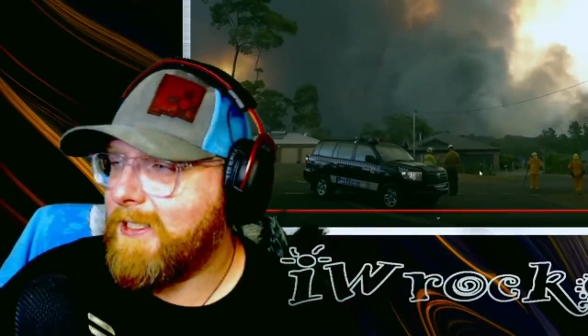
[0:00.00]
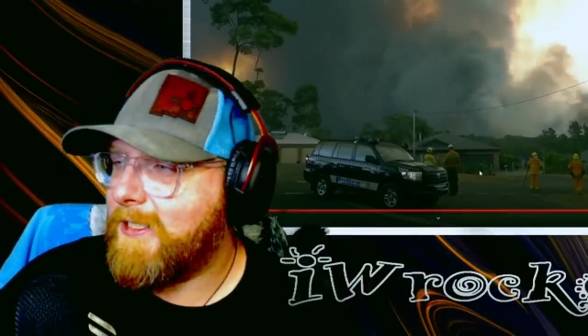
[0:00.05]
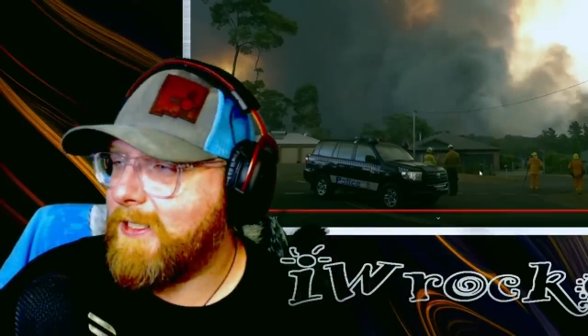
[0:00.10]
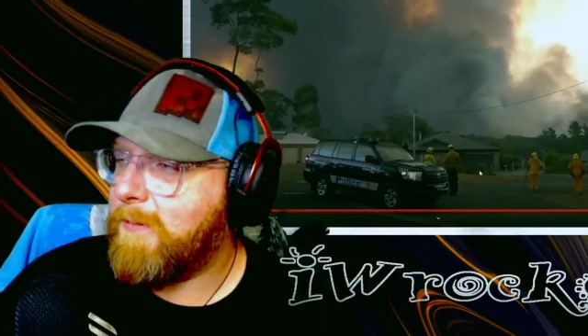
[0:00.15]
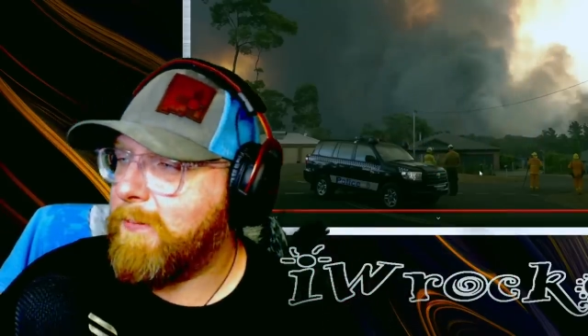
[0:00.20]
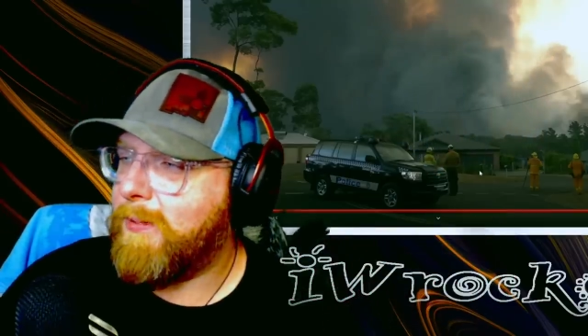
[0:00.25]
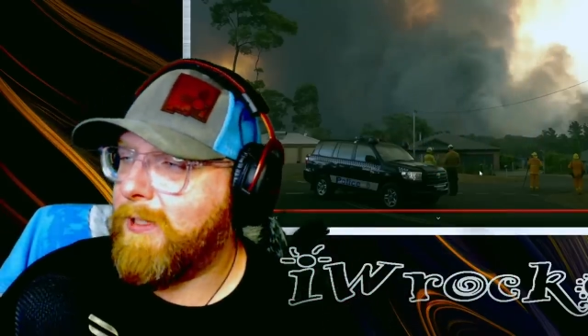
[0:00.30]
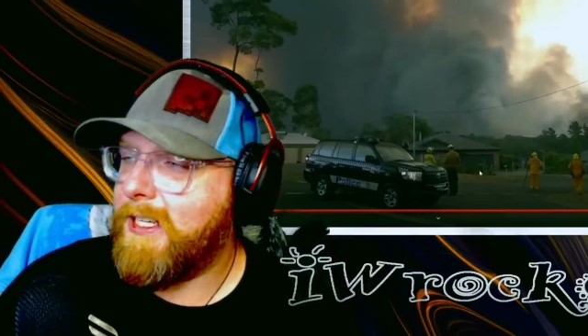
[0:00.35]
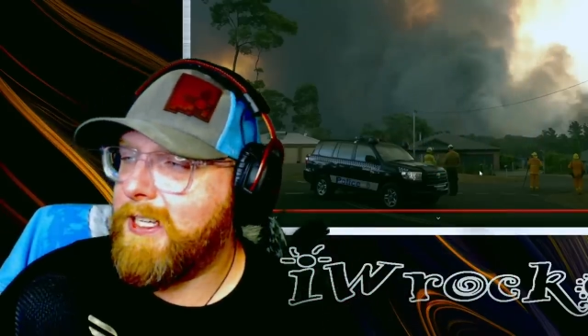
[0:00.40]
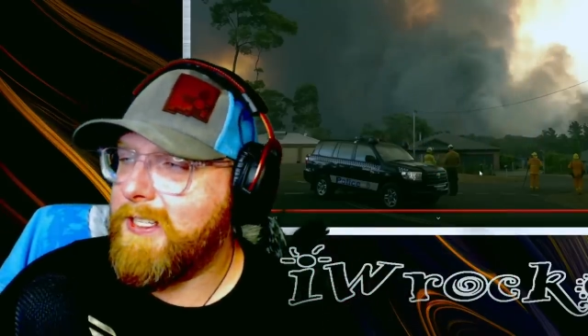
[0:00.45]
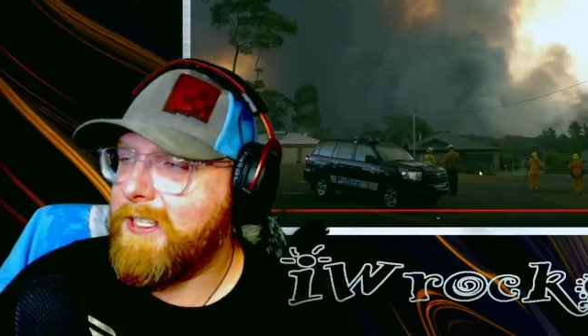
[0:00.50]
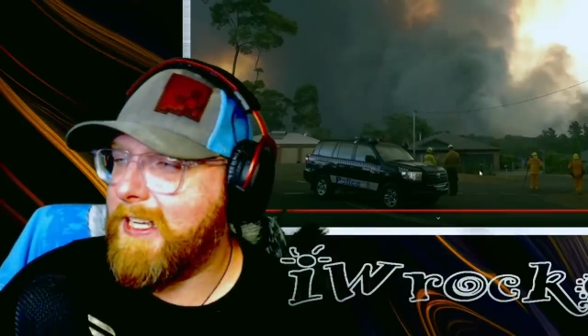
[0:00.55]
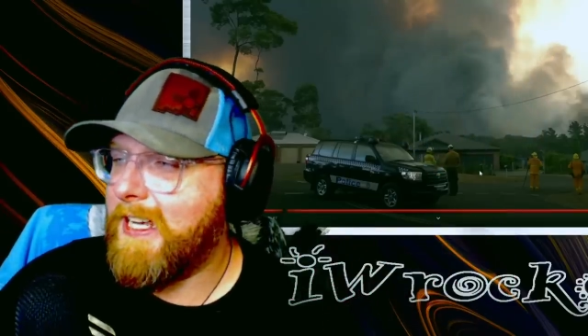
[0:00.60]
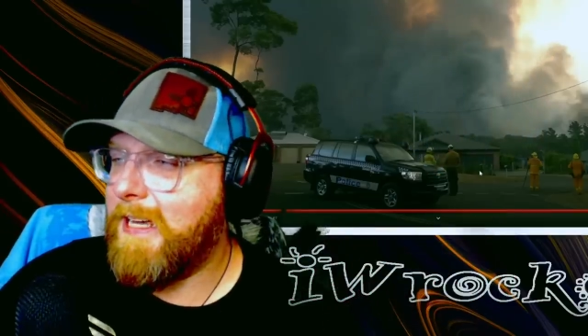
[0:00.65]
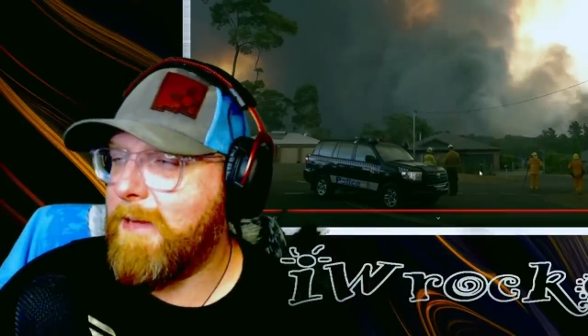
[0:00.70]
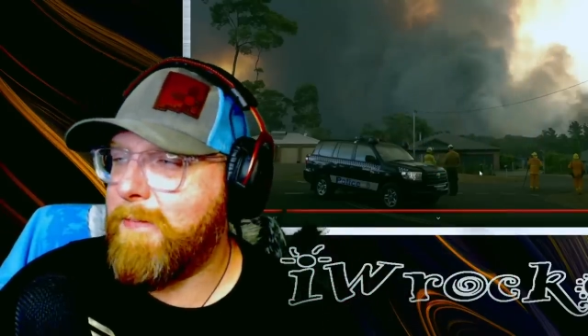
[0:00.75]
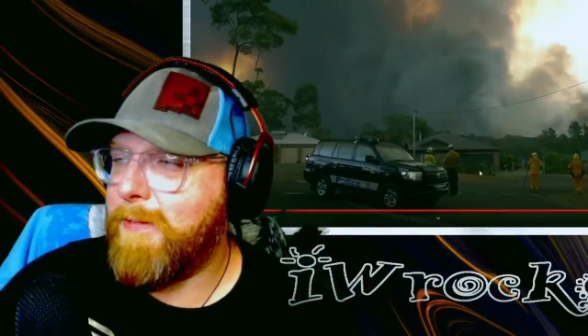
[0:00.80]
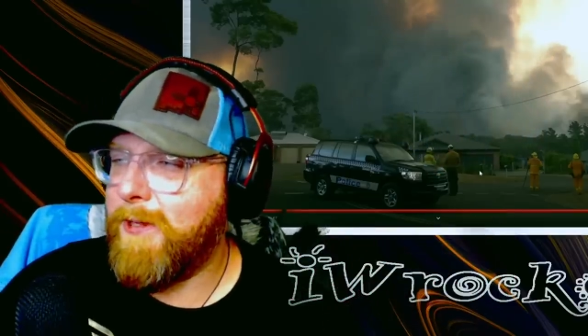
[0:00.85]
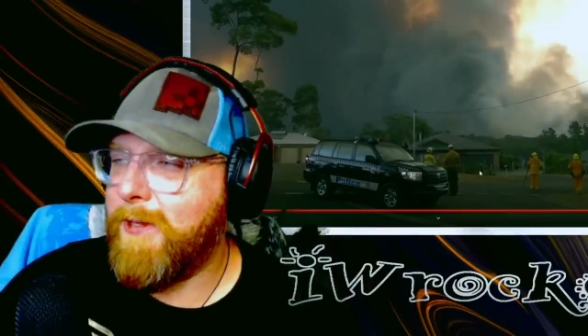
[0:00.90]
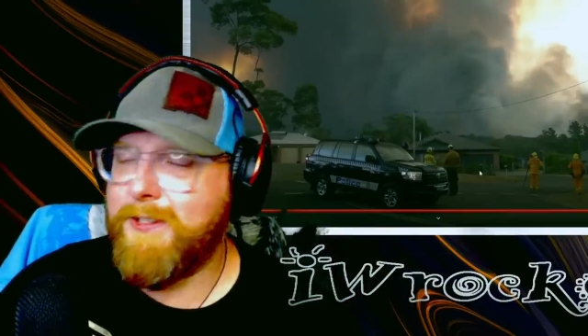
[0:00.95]
so please
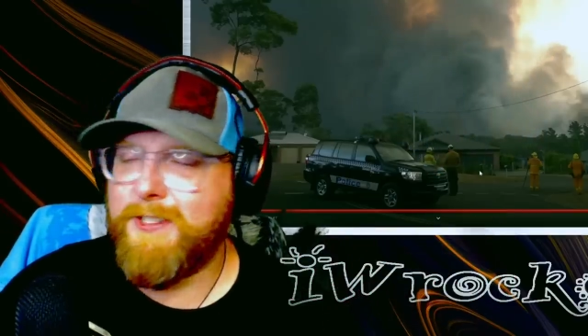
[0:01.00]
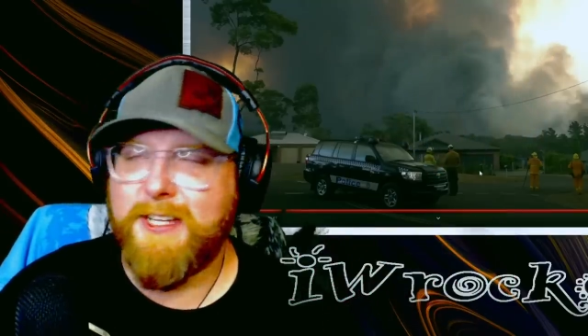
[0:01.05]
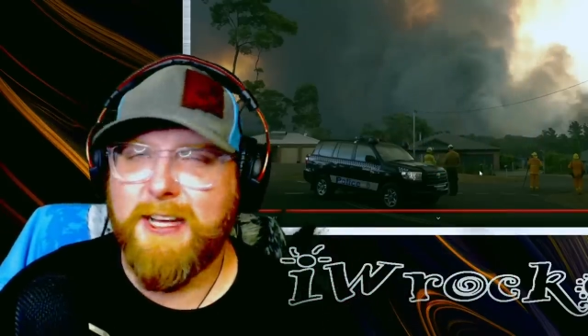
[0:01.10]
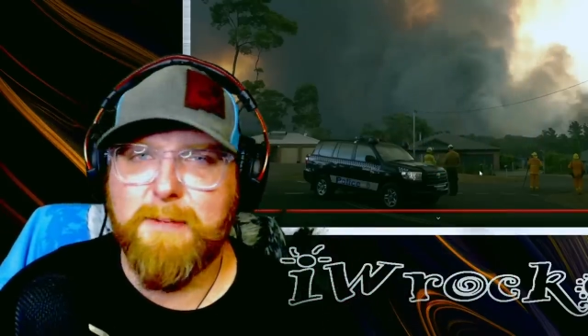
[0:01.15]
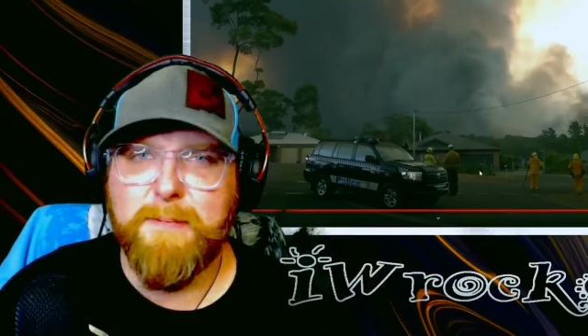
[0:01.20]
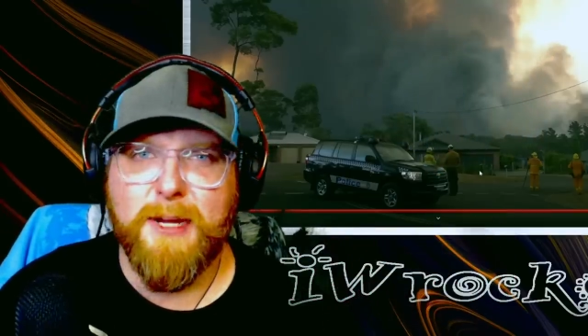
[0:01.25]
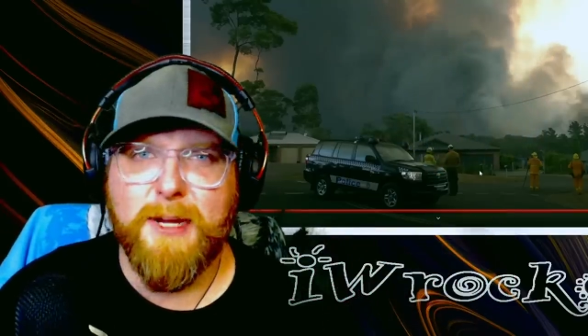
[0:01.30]
keep those up.